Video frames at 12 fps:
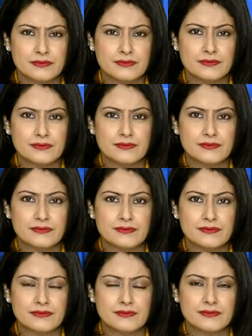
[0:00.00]

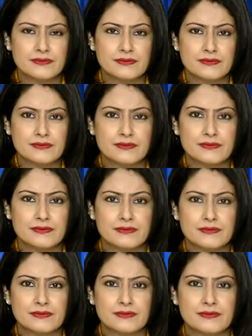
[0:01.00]

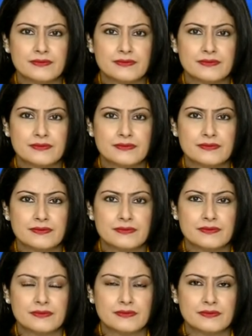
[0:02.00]

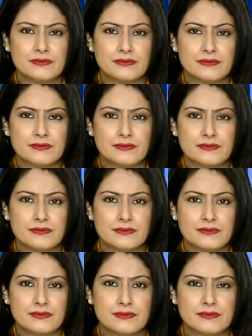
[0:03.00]

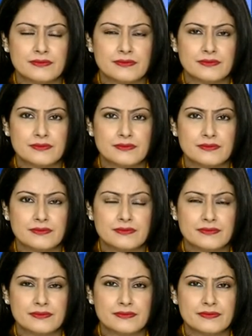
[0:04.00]

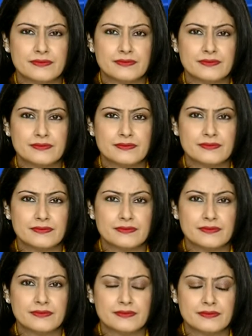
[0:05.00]

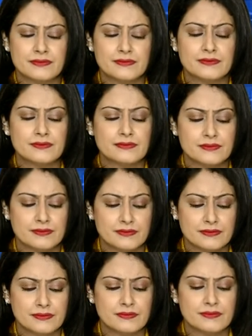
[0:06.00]

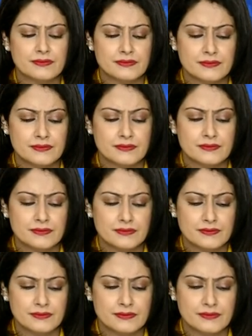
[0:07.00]
This person isn't speaking.